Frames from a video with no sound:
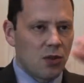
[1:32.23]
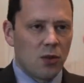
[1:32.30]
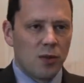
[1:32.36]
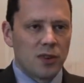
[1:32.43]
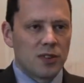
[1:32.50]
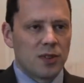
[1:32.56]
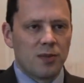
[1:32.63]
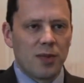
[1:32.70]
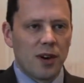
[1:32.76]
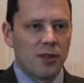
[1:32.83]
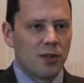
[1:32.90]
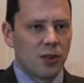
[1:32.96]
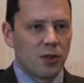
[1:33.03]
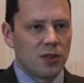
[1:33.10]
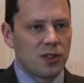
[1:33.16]
almost
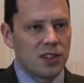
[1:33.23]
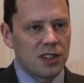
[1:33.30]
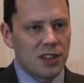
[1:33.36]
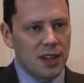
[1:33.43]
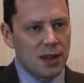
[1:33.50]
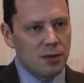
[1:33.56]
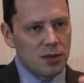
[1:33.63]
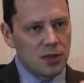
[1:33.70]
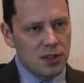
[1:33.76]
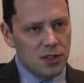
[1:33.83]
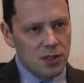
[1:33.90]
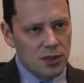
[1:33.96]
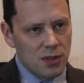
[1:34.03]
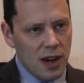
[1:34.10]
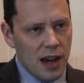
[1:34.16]
above loyalty schemes
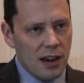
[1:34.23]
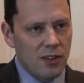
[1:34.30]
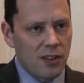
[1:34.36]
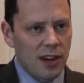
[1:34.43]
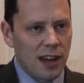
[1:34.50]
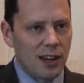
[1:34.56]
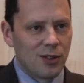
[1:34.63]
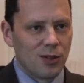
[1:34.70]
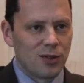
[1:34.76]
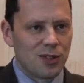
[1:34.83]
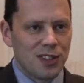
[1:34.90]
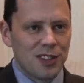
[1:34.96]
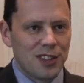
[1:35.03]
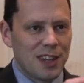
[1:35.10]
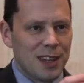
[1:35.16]
to aggregate
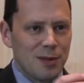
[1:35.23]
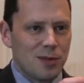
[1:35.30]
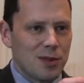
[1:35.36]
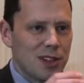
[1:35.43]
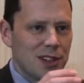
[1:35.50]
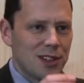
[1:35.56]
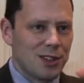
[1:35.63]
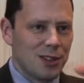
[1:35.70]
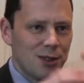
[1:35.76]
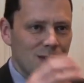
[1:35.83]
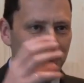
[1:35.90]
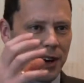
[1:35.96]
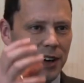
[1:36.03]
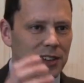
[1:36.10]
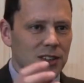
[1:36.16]
loyalty schemes
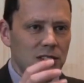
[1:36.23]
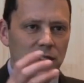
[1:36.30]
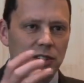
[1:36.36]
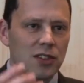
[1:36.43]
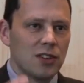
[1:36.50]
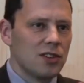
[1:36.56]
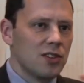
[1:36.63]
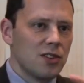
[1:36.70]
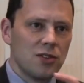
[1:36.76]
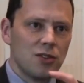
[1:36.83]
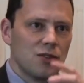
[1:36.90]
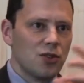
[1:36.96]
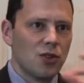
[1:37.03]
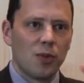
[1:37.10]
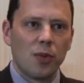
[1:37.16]
into so you can
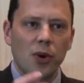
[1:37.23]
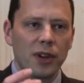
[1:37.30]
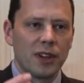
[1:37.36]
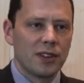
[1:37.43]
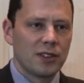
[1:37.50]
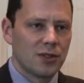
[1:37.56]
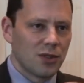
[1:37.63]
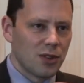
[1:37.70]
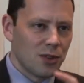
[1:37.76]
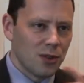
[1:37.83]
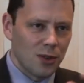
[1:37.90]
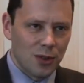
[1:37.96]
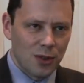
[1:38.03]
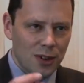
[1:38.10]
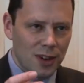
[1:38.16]
use your points or
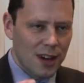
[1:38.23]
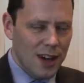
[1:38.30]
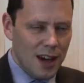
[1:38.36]
your